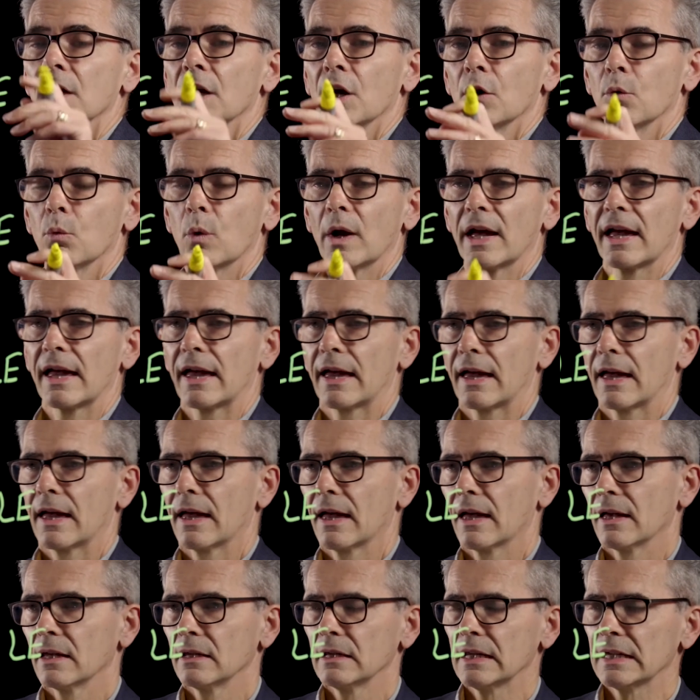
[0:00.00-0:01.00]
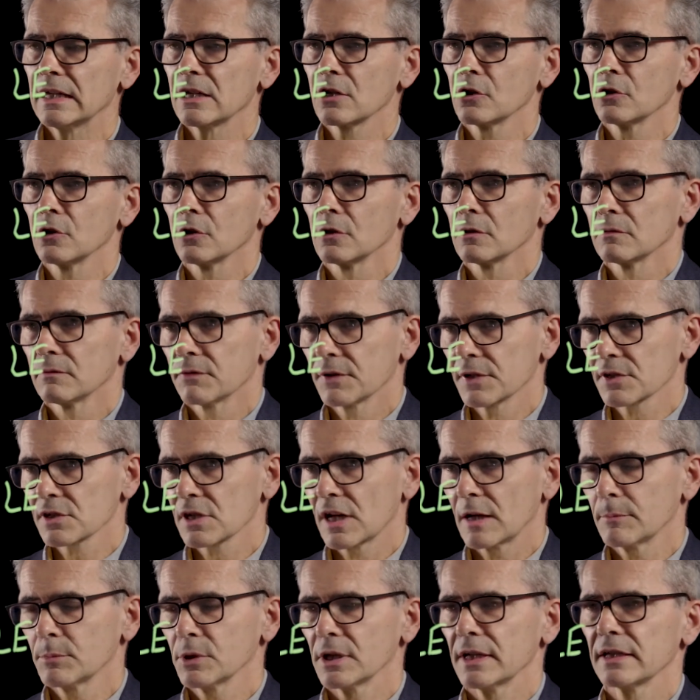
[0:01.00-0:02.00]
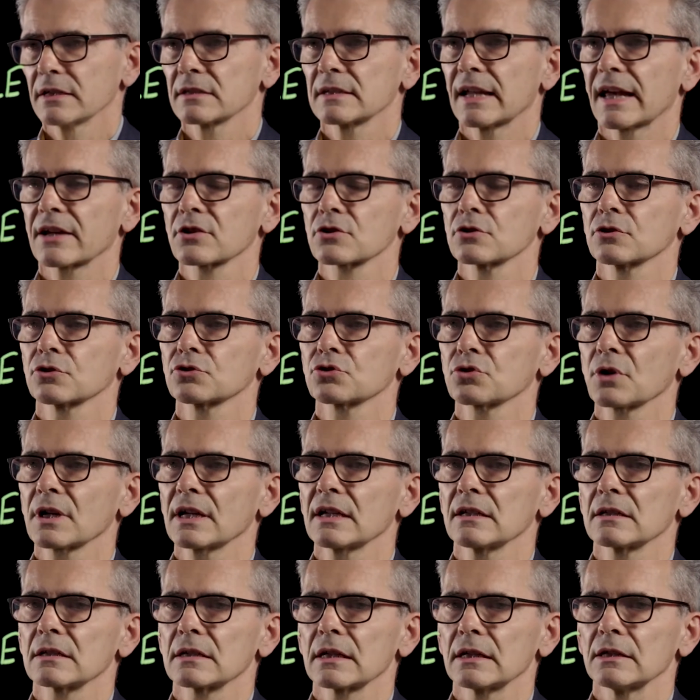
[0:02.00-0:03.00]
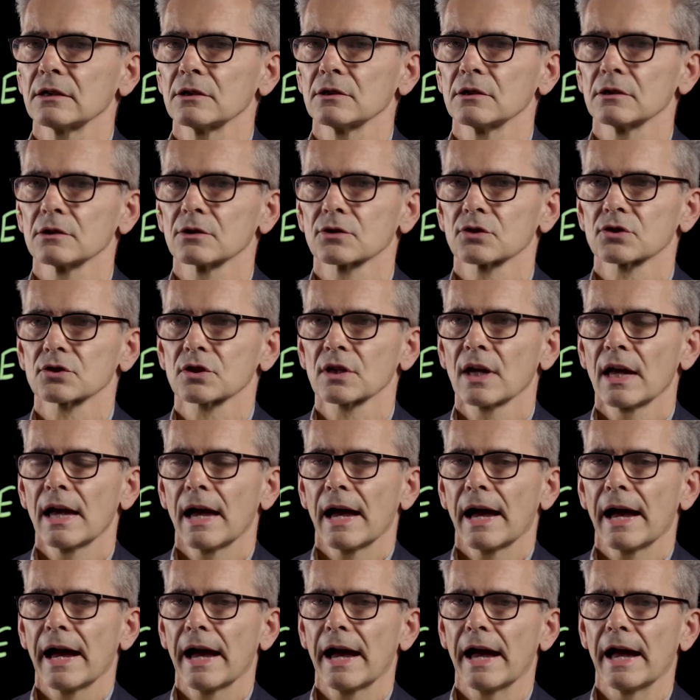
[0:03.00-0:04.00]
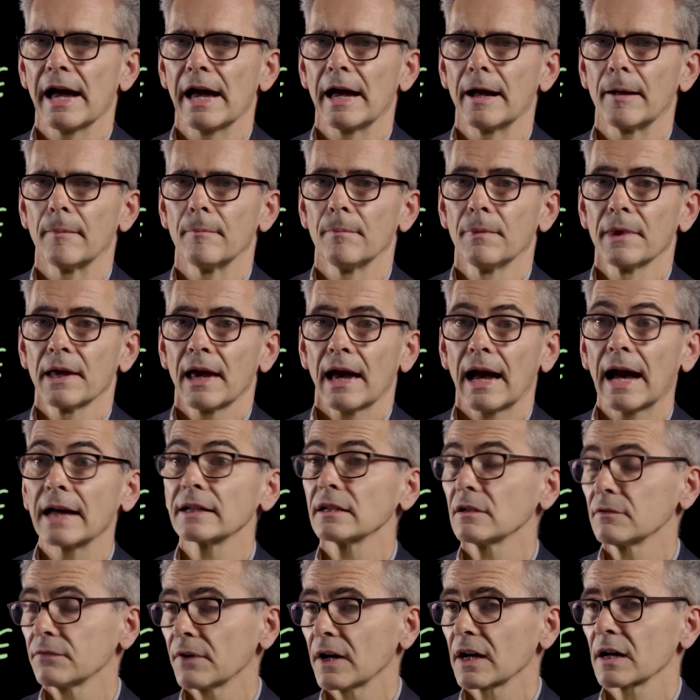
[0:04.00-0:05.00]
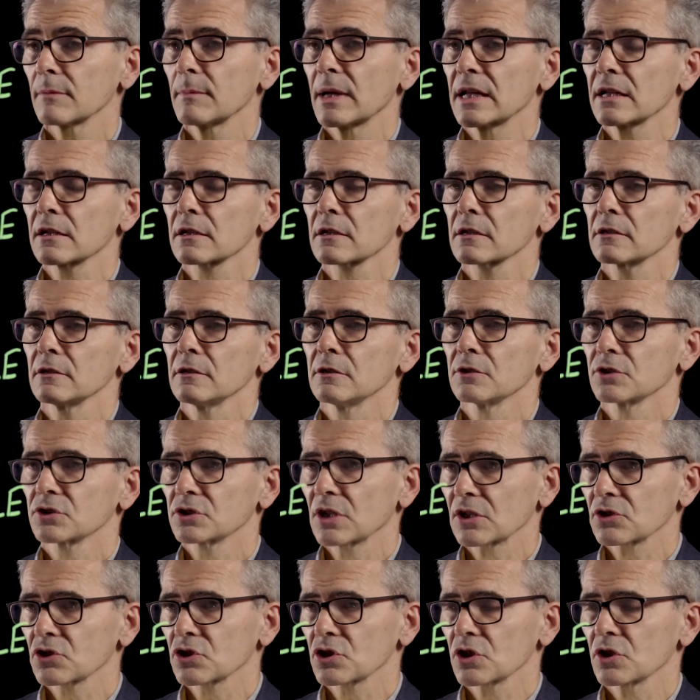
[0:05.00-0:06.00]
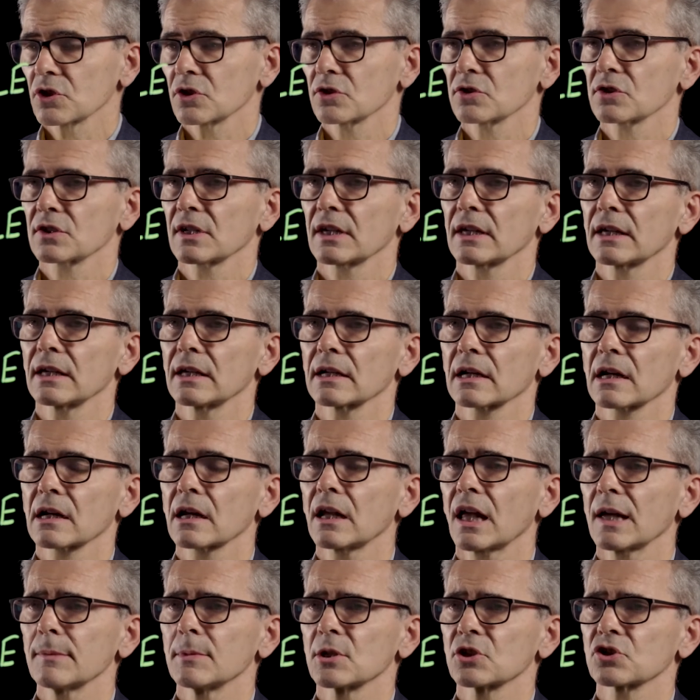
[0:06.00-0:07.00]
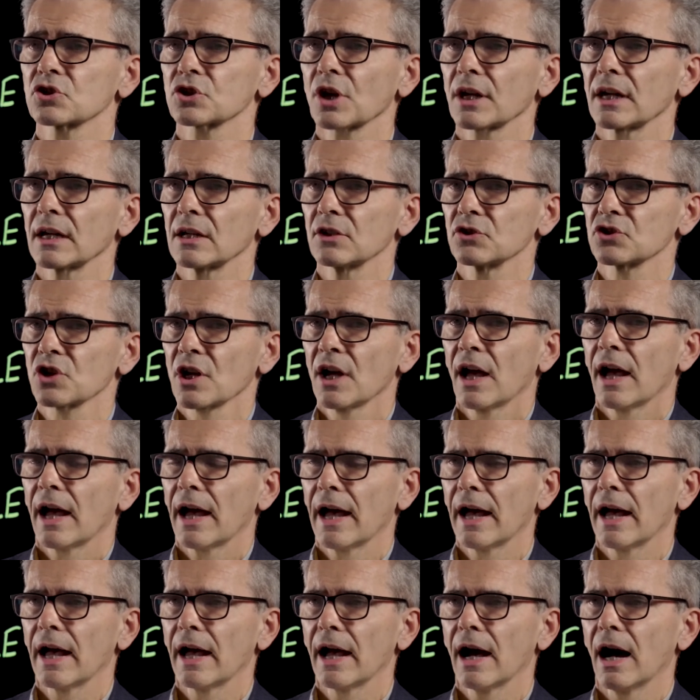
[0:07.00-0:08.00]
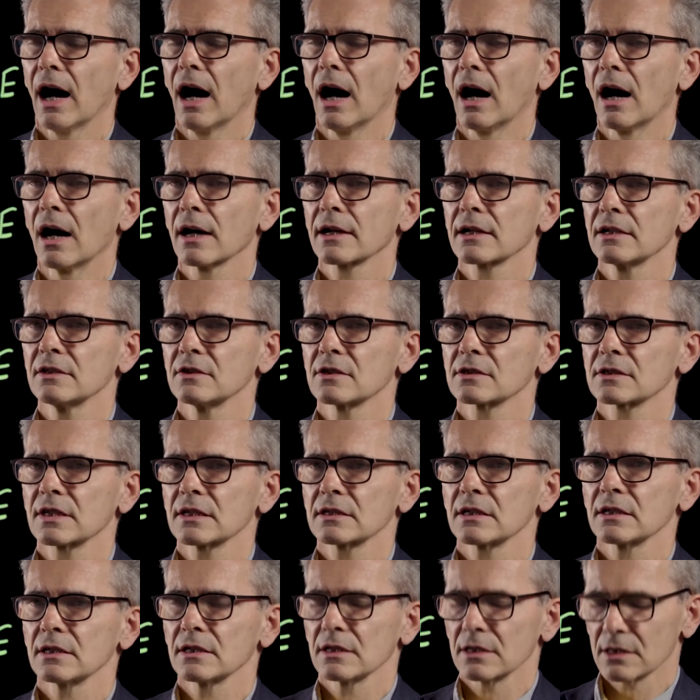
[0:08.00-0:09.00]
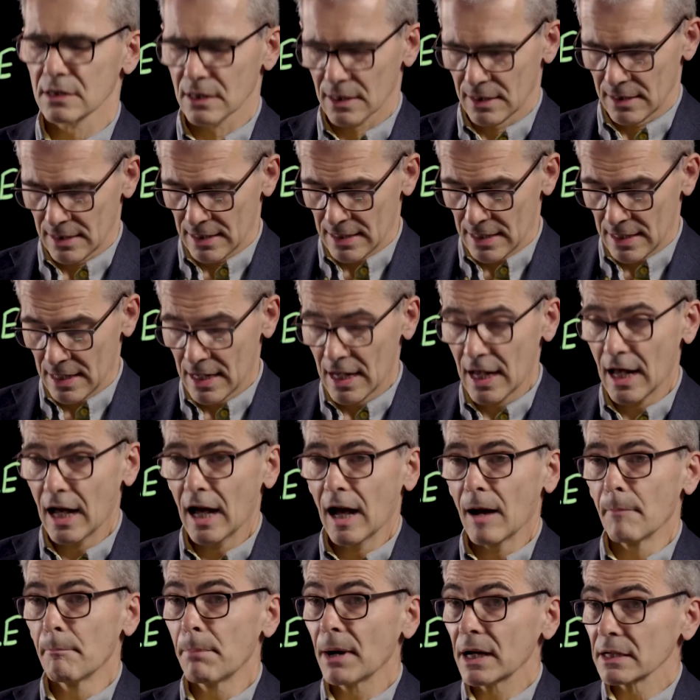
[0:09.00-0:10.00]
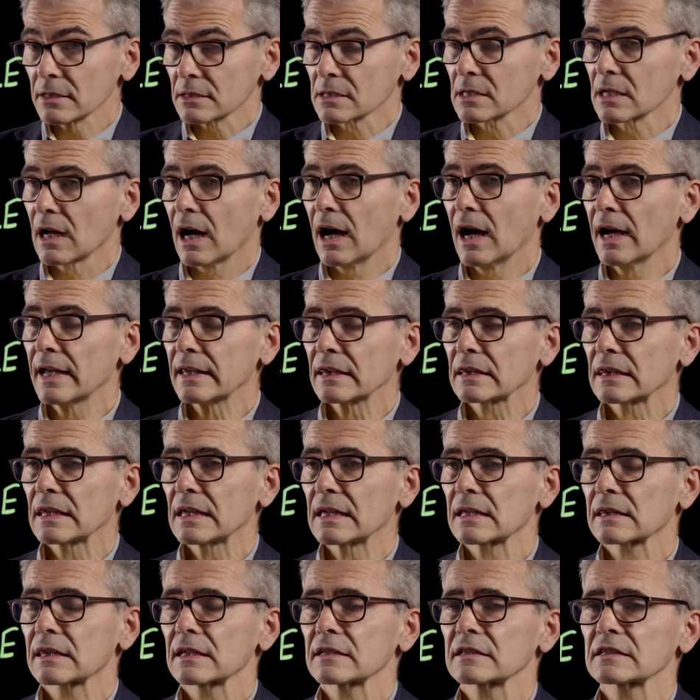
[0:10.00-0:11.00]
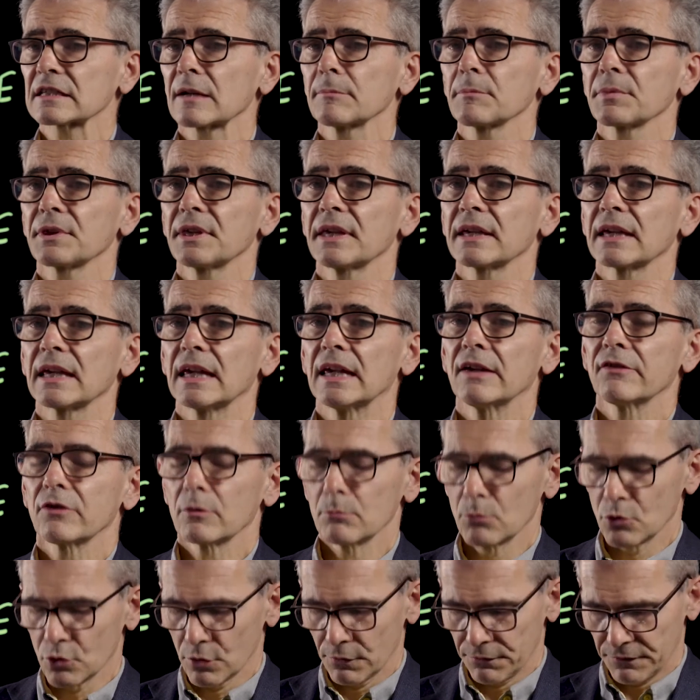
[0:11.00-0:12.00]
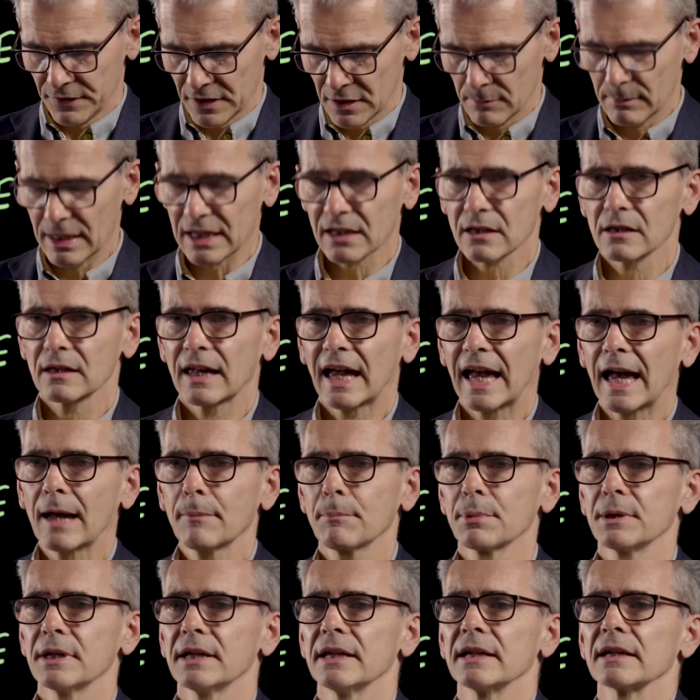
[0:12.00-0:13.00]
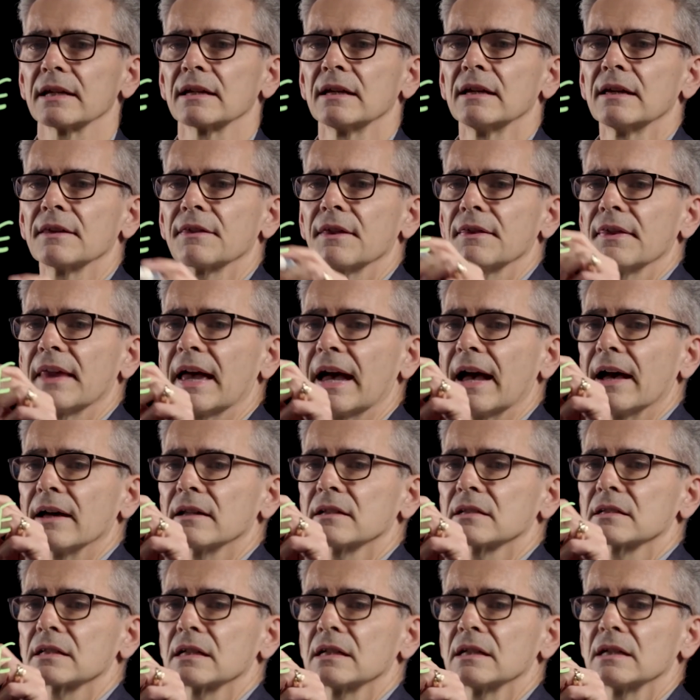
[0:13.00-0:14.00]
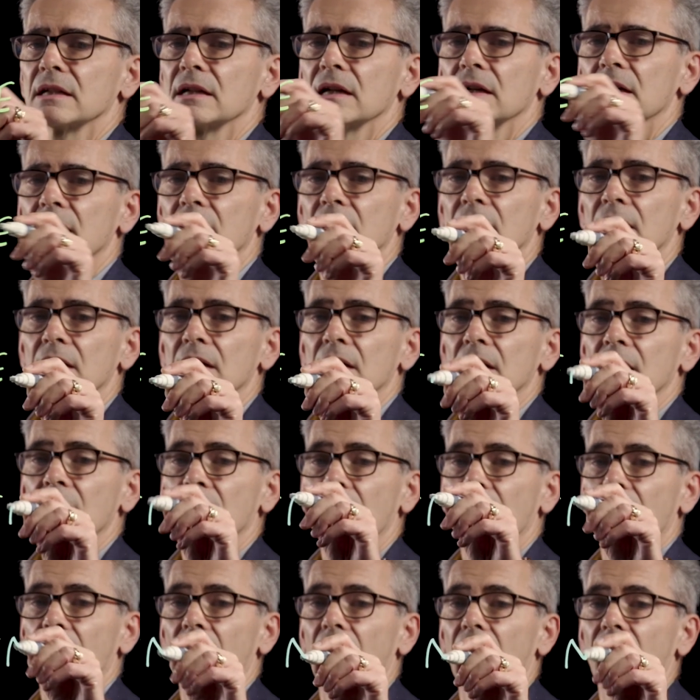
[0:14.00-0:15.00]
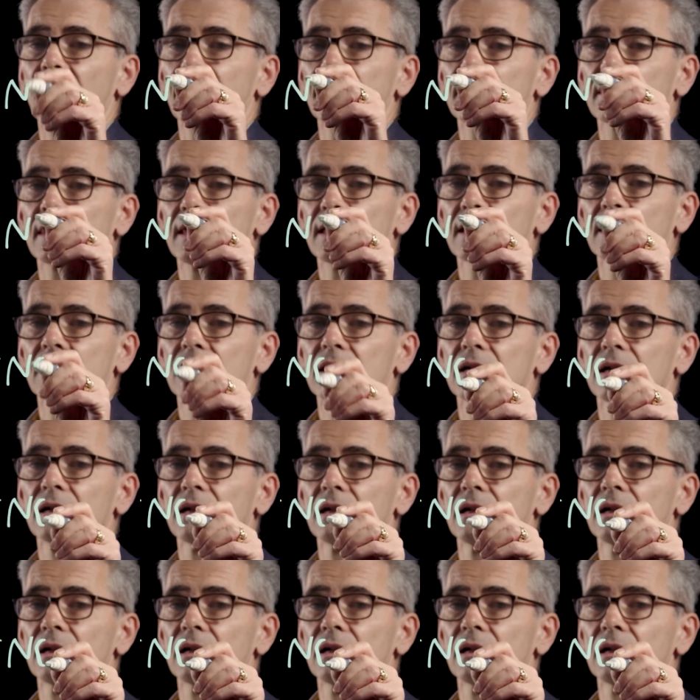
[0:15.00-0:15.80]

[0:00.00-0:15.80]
where legal, for example, international trade deals, and environmental, such as climate change, are considered. But I think there's something even more fundamental happening than that. I think